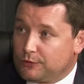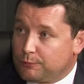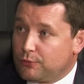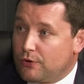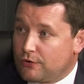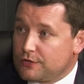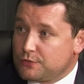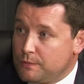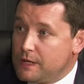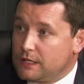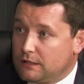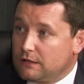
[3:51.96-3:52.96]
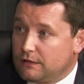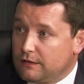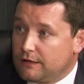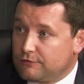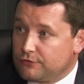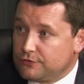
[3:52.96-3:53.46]
the progress we're making on
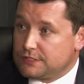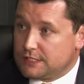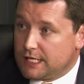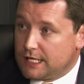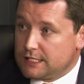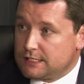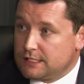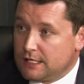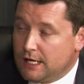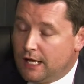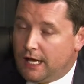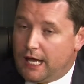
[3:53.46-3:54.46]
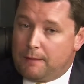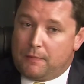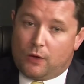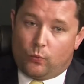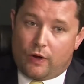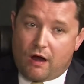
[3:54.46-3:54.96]
that front to date.
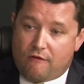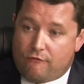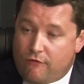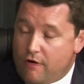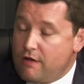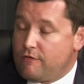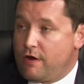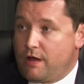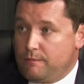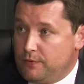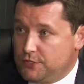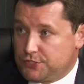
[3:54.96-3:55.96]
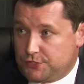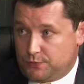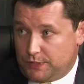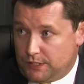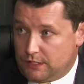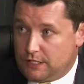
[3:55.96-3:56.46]
We are very, very ambitious
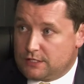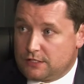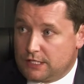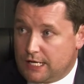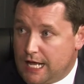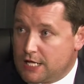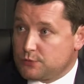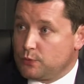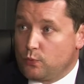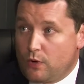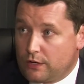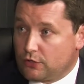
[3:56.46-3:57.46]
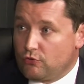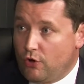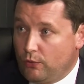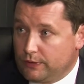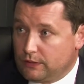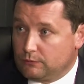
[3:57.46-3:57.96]
with United Oil and Gas. We want to
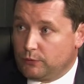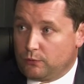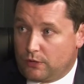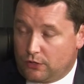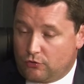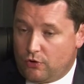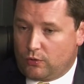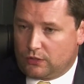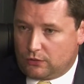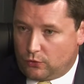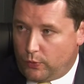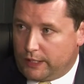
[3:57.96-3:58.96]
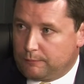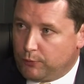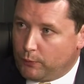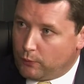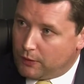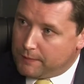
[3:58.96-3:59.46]
grow it. We want to grow it quick, but
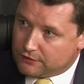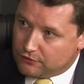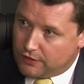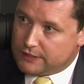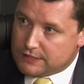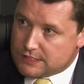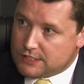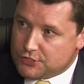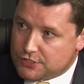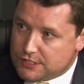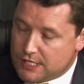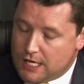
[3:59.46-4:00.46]
we want to make the right decisions.